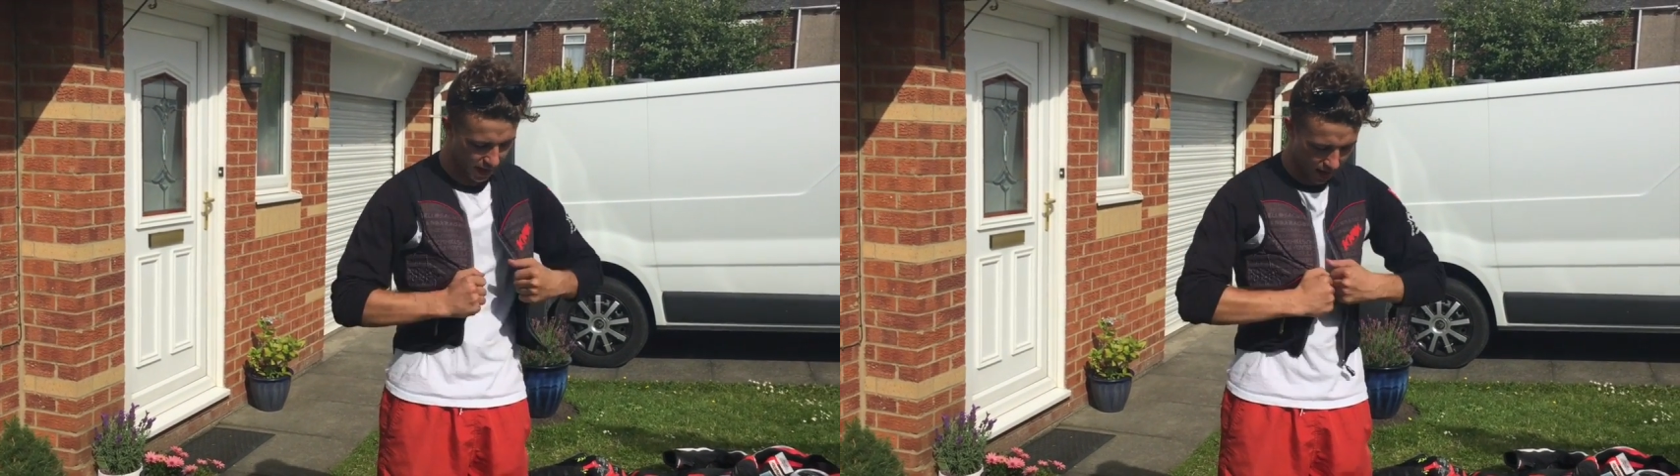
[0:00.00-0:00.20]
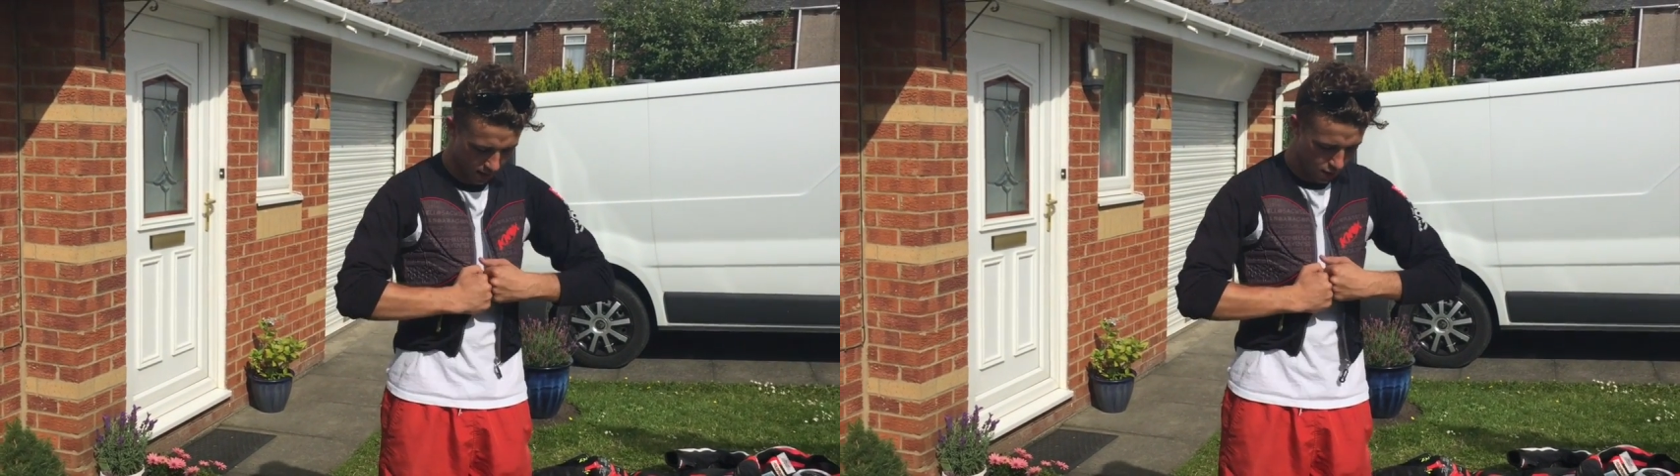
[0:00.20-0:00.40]

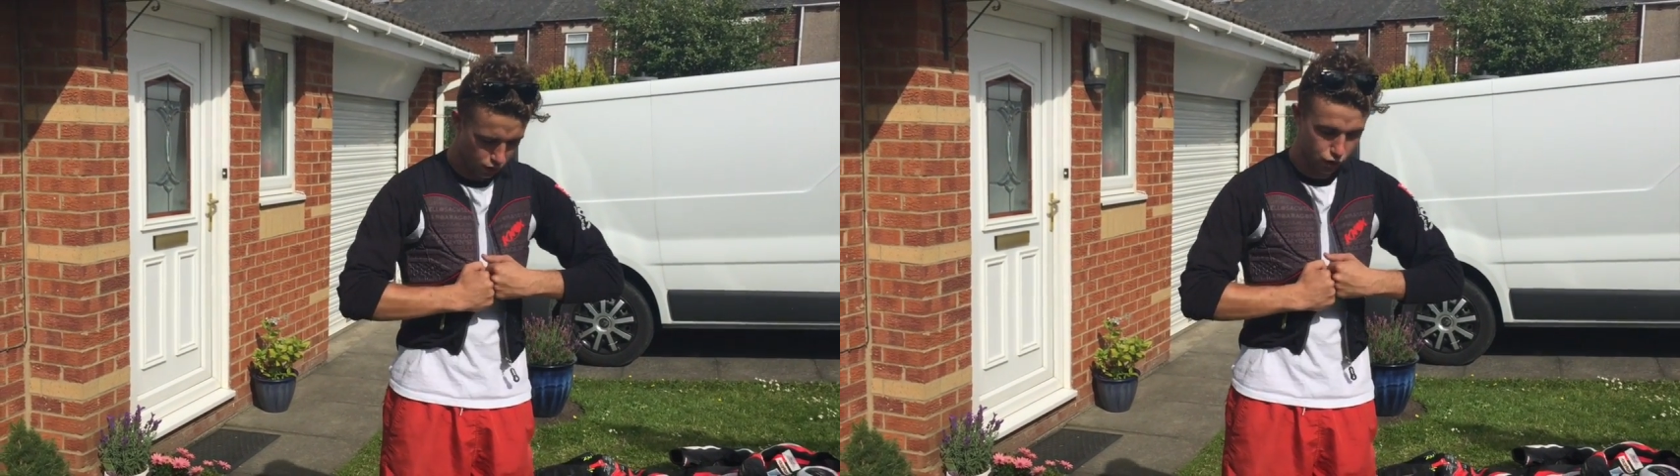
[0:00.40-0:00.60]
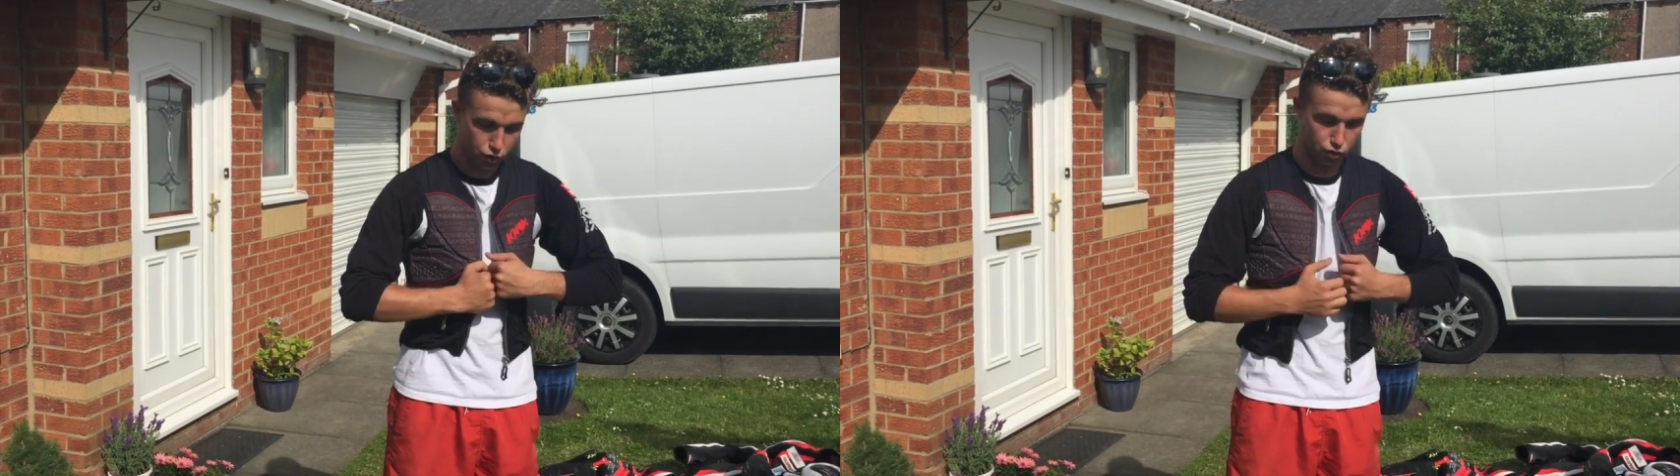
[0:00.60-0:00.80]
here,
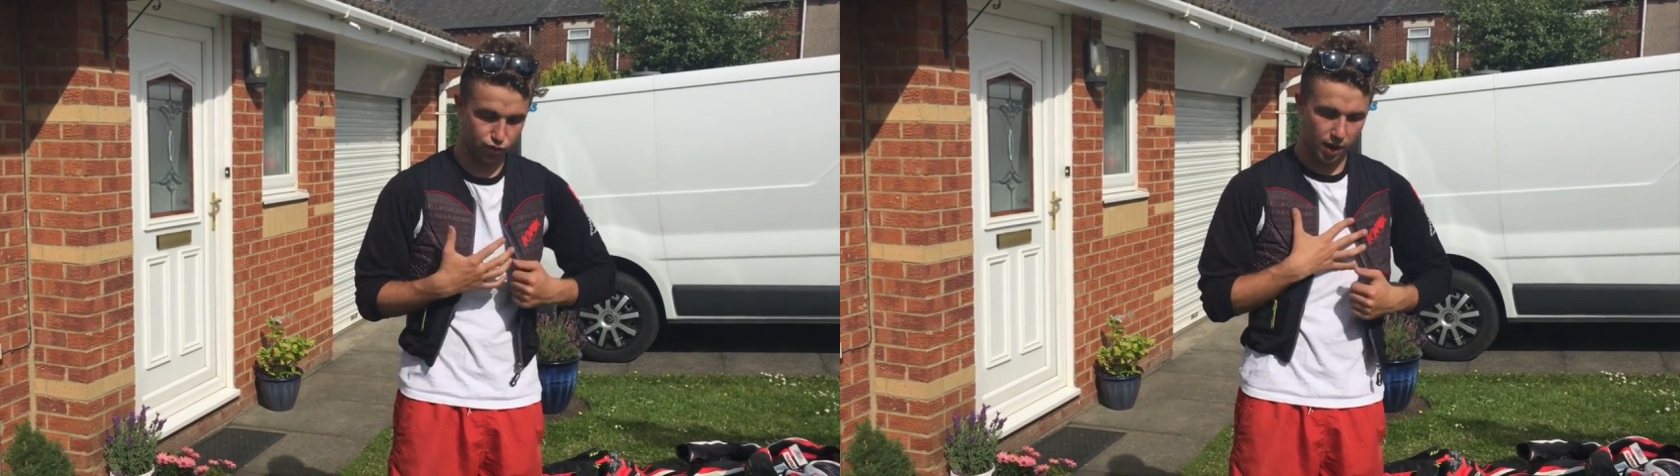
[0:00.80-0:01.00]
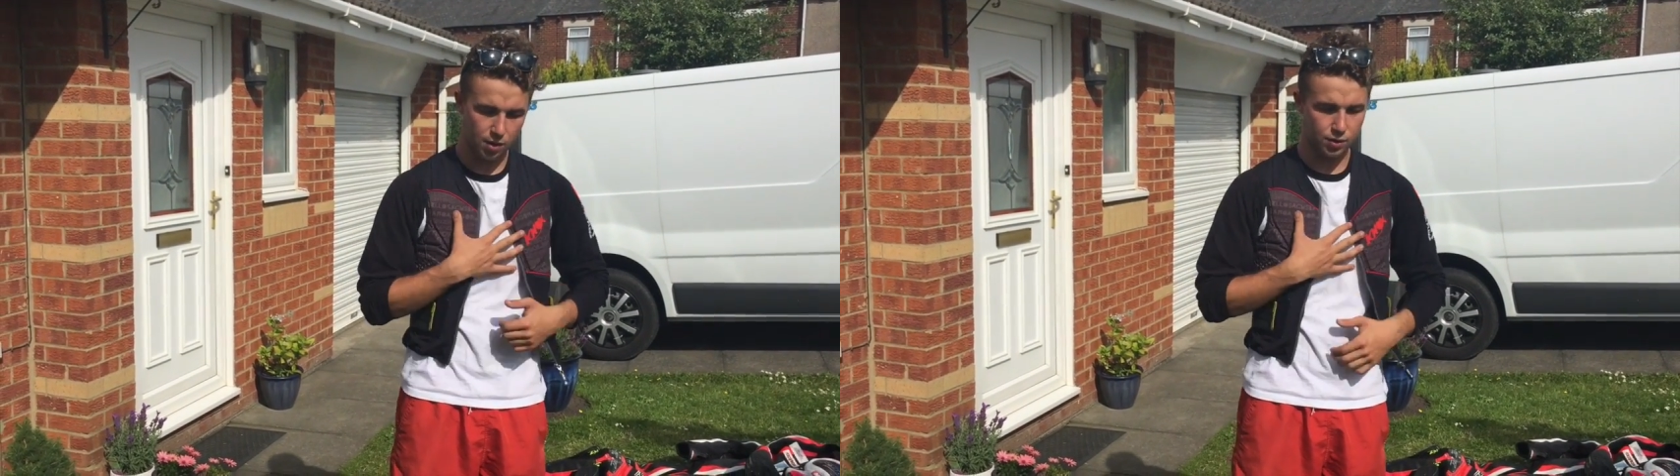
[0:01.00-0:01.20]
which goes
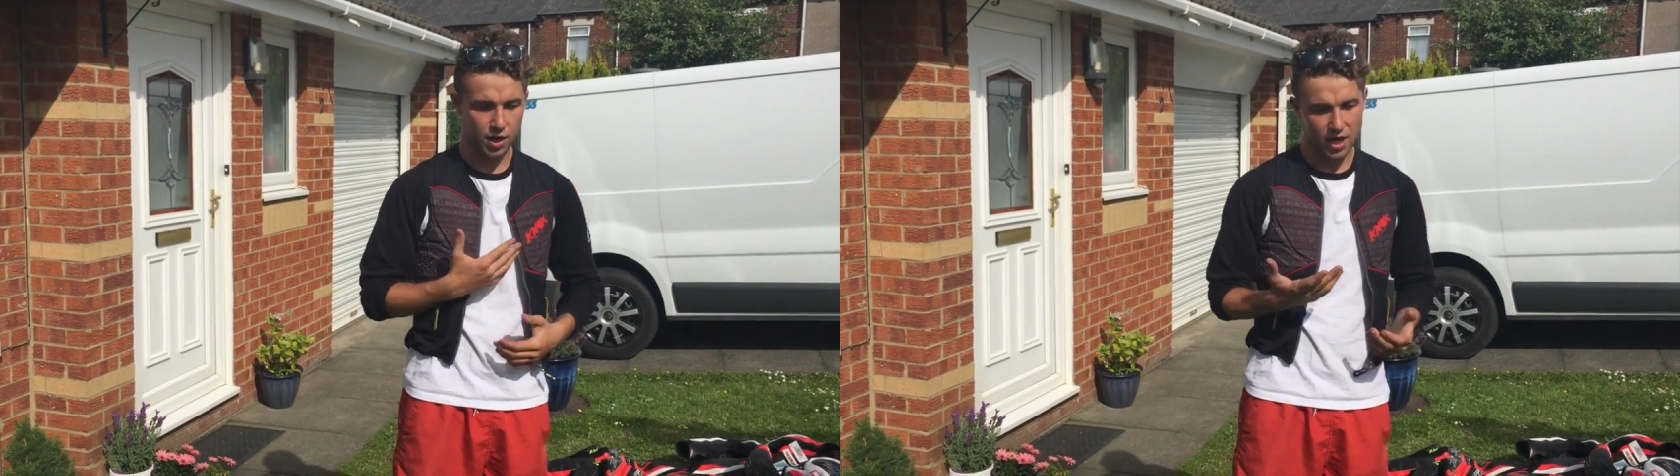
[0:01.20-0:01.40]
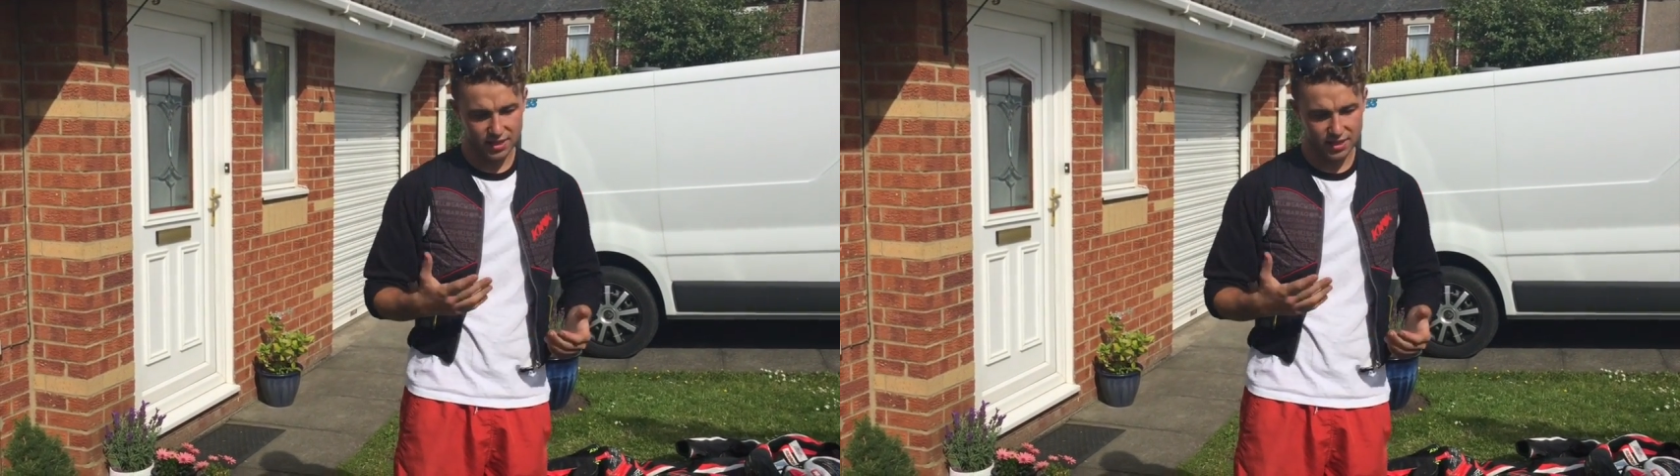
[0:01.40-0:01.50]
round.